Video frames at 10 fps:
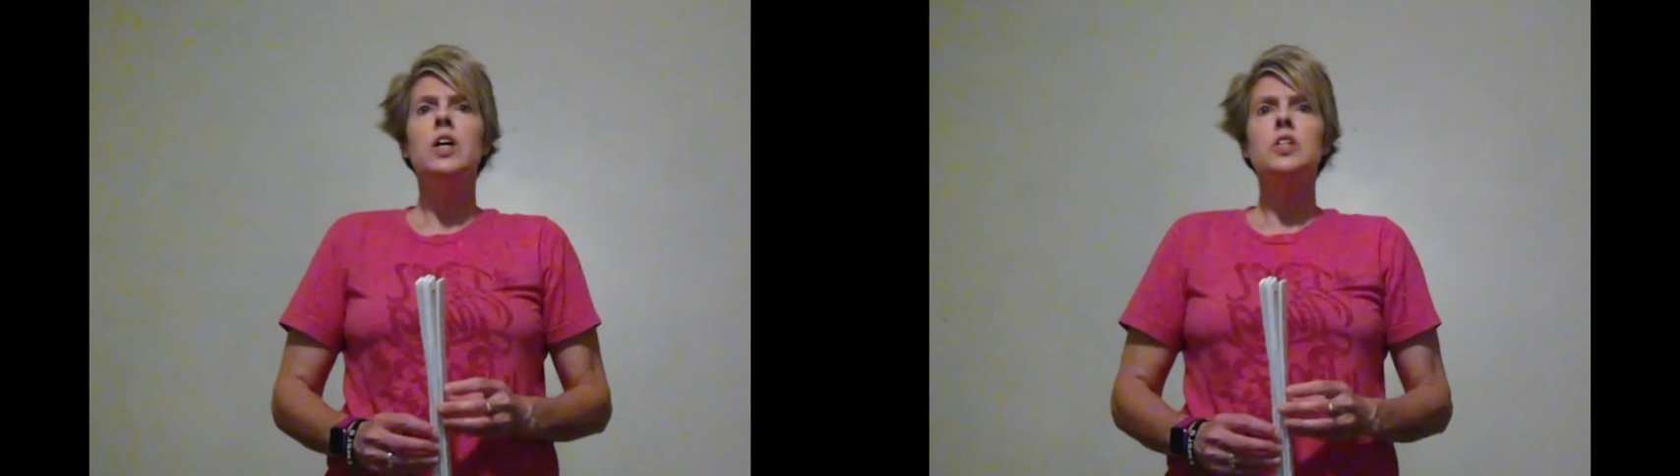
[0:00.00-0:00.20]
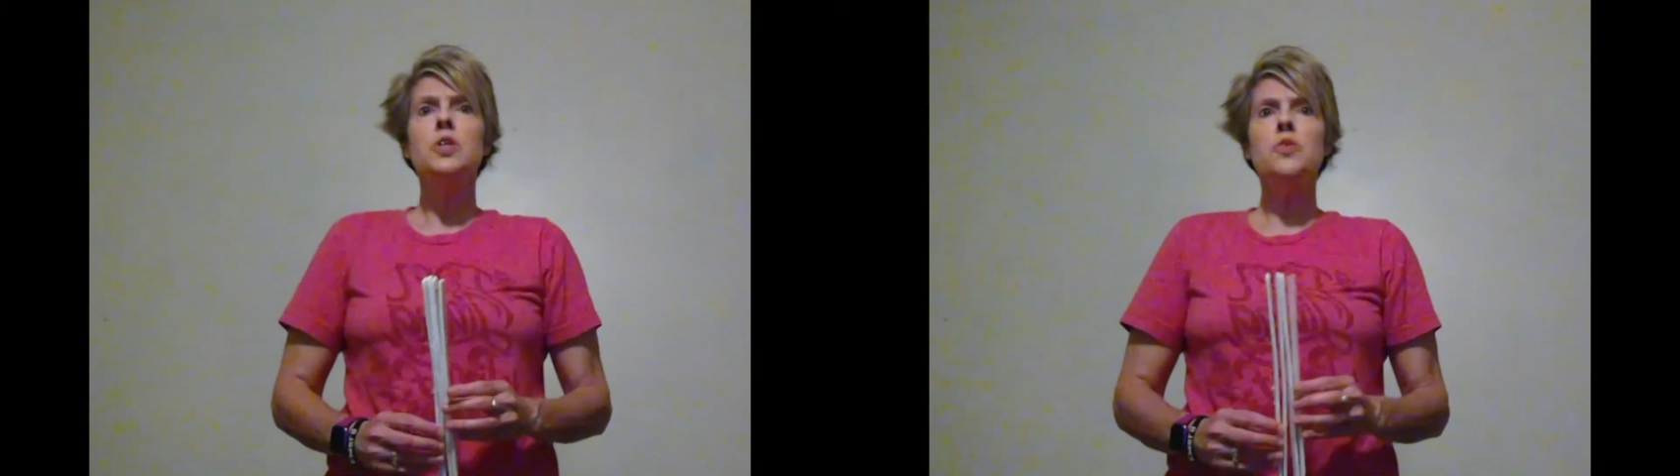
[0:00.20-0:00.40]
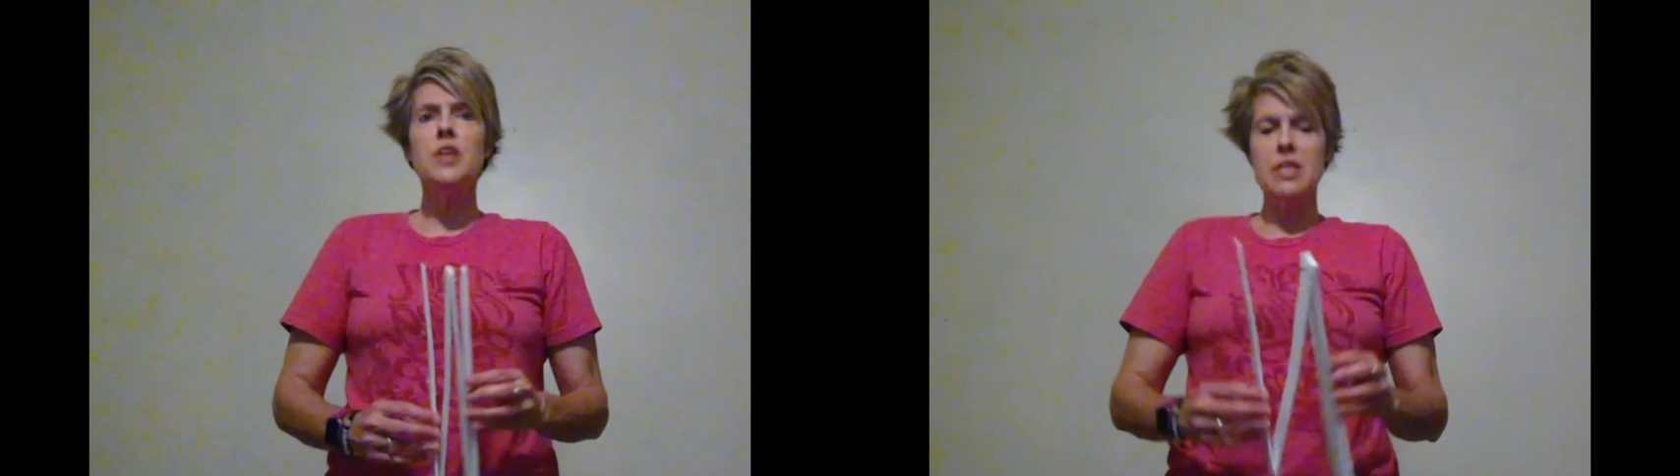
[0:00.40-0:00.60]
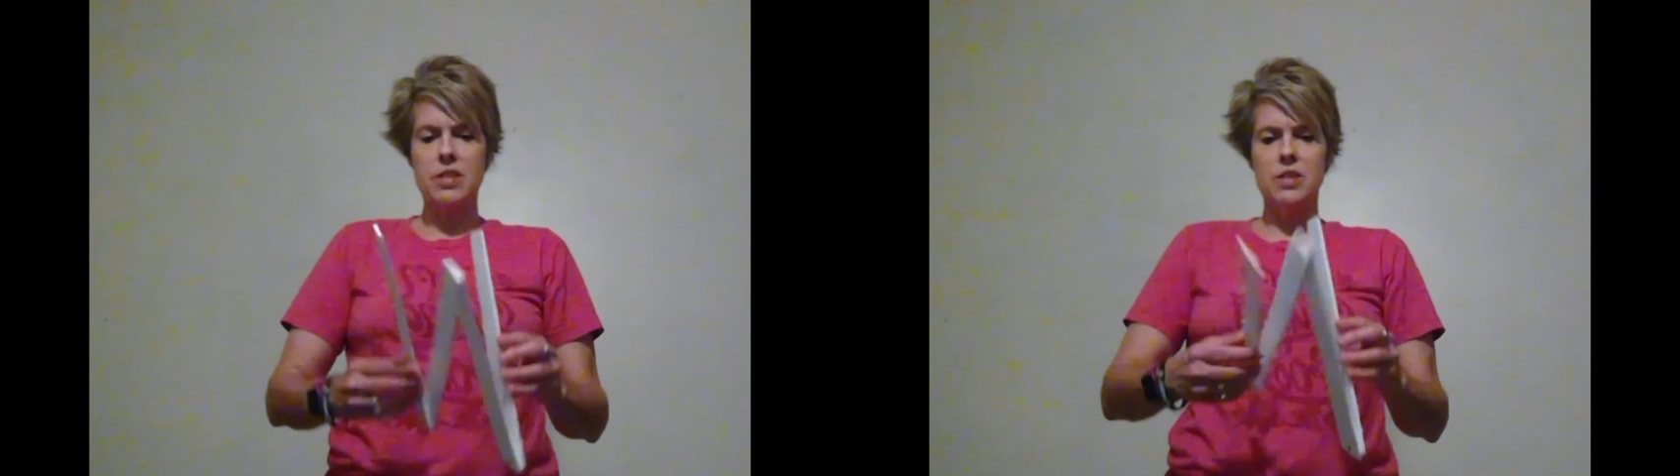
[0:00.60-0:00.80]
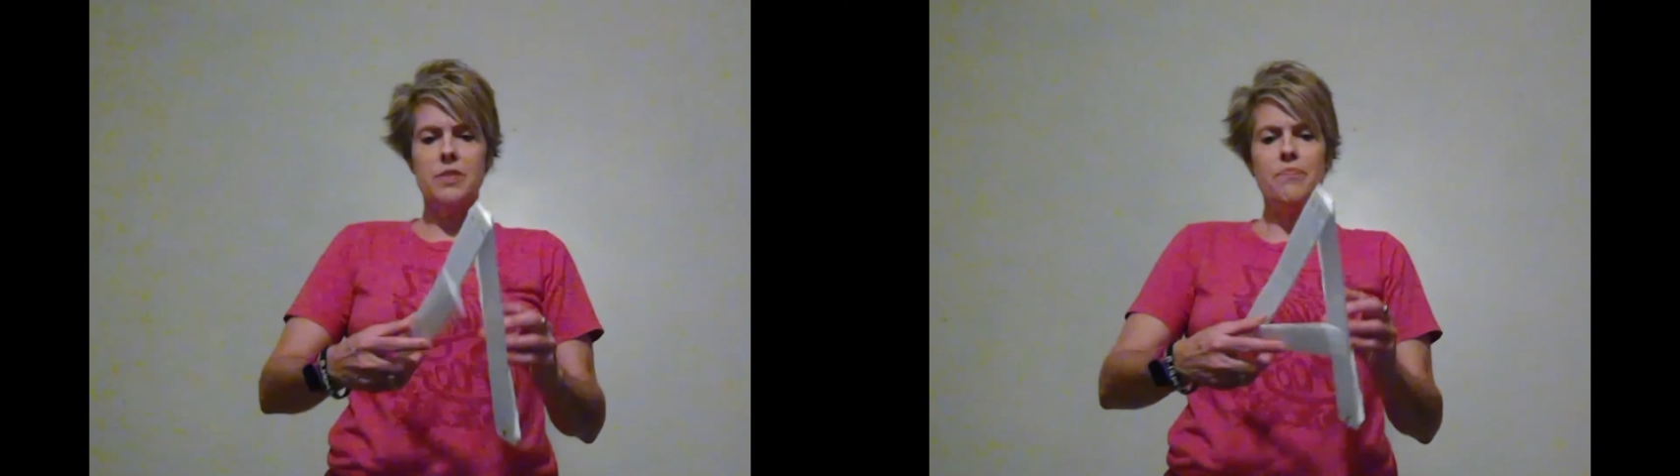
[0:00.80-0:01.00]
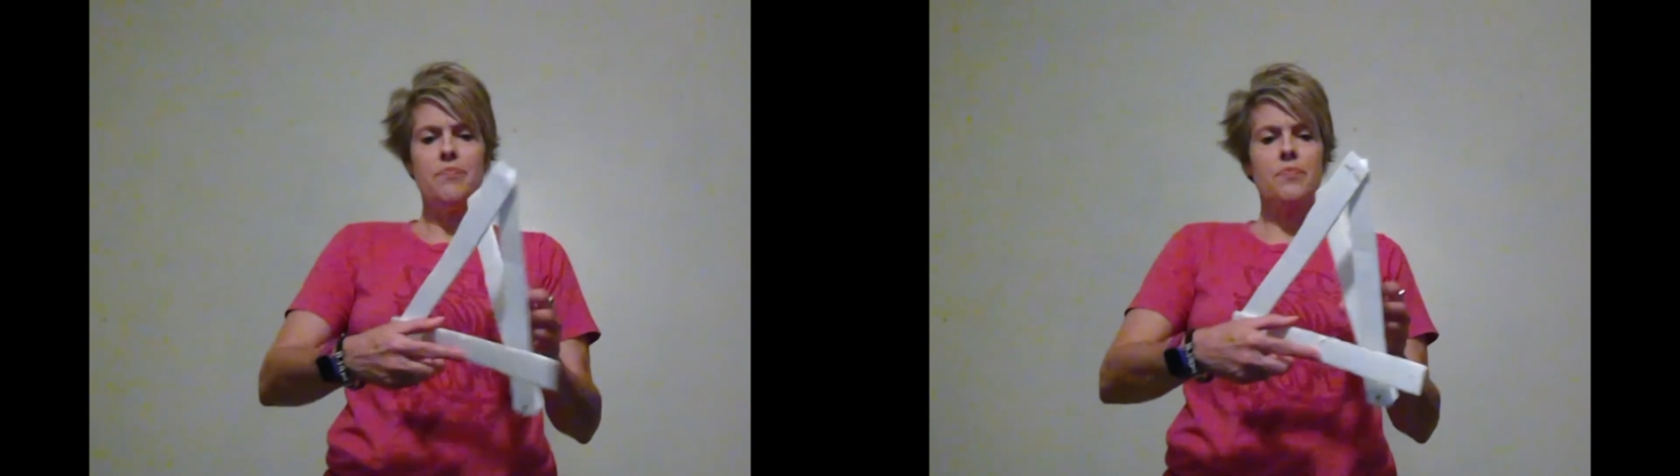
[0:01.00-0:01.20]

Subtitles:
Do you think the